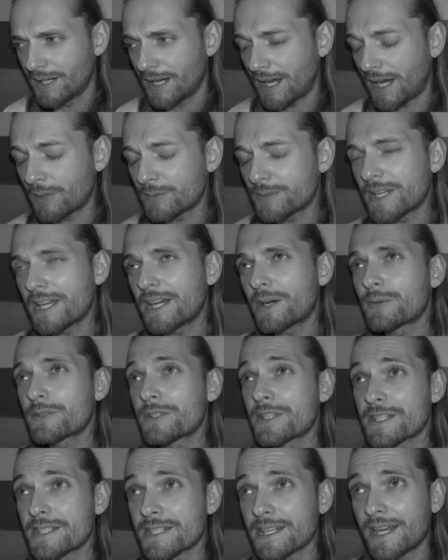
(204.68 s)
How dare our
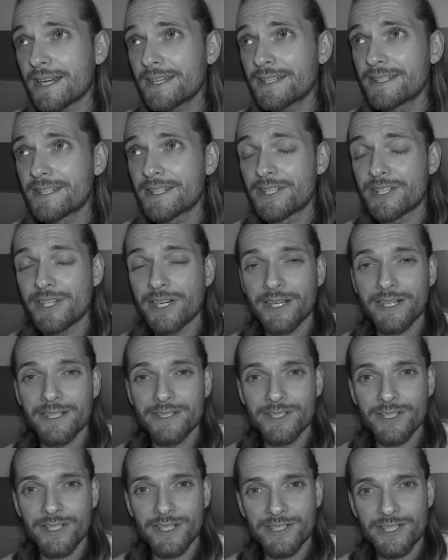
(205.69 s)
society
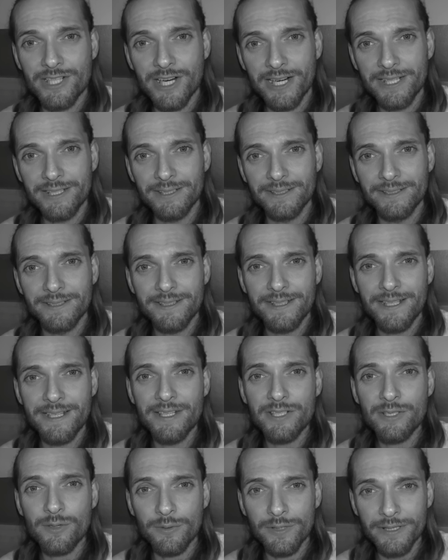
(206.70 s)
charge a child that
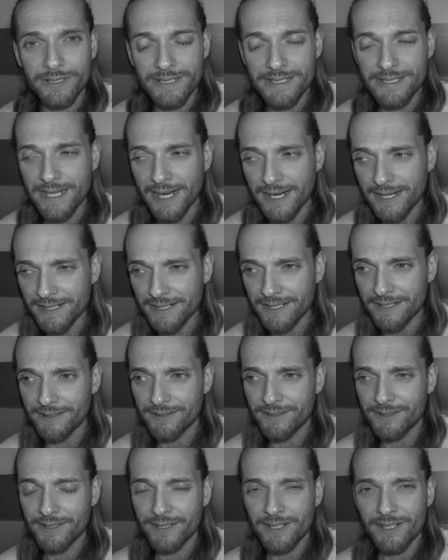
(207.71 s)
is going to die
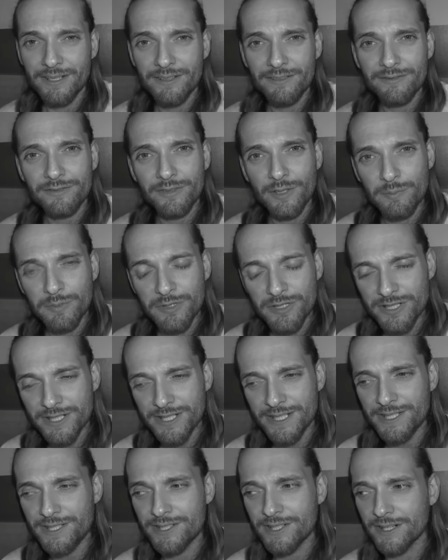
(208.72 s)
for a
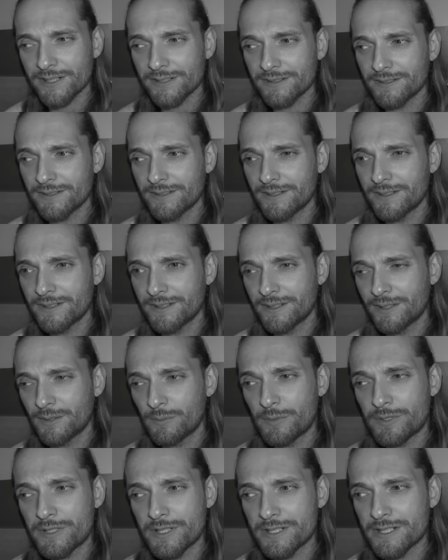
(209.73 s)
procedure,
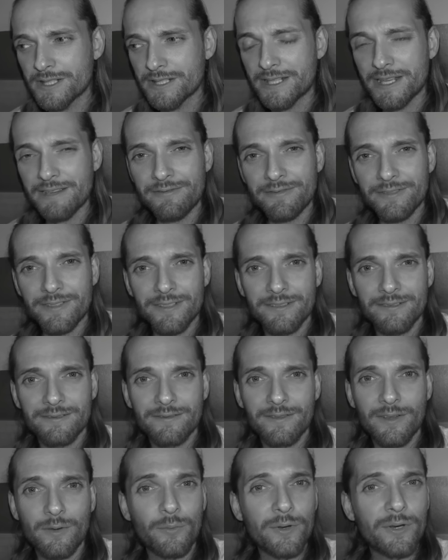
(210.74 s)
which is a gift
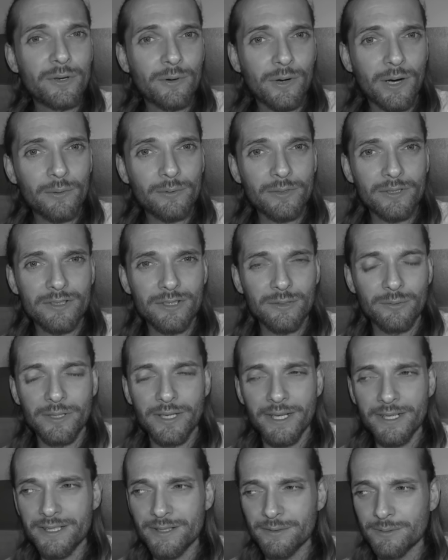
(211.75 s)
that we know how to do it
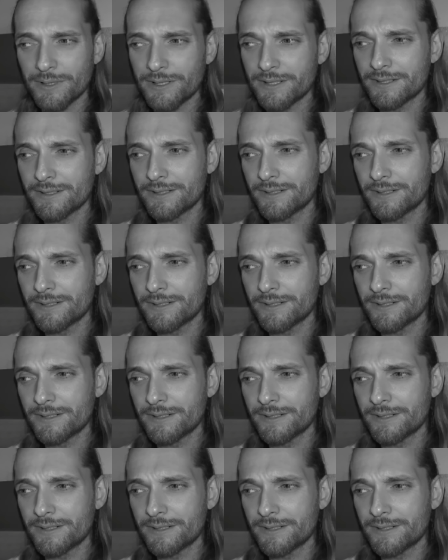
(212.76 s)
anyway?